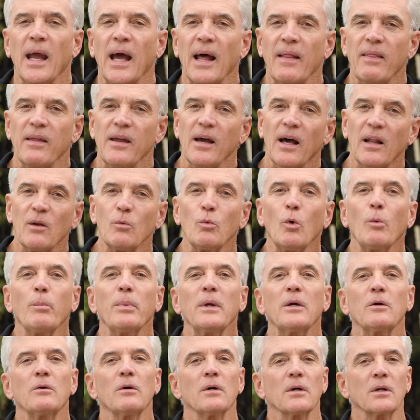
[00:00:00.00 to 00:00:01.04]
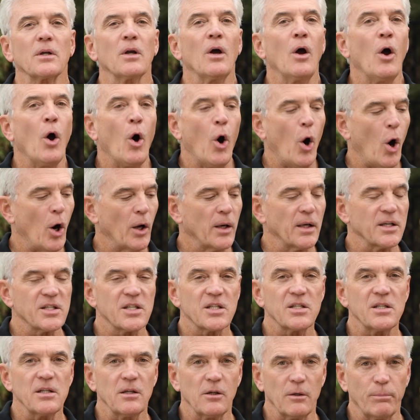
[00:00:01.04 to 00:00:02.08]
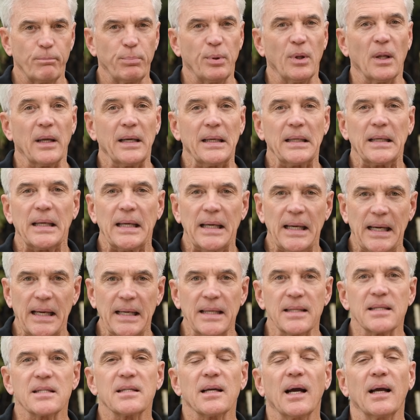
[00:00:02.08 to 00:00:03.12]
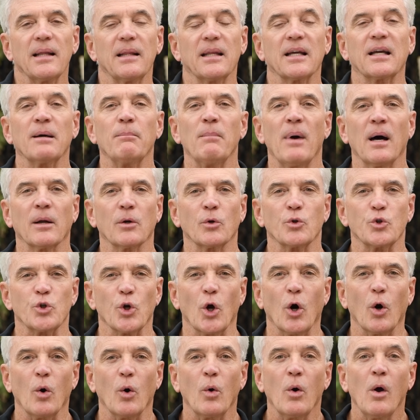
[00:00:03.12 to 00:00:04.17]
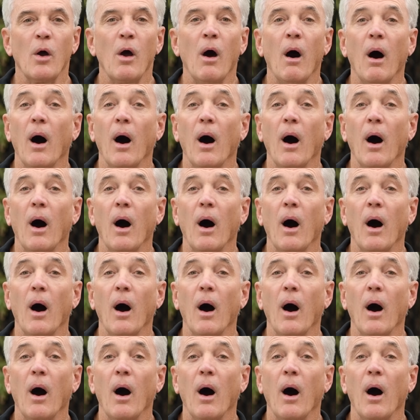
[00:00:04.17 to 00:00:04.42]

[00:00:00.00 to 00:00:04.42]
and the other will be cooked on a sear plate inside the Kamado Joe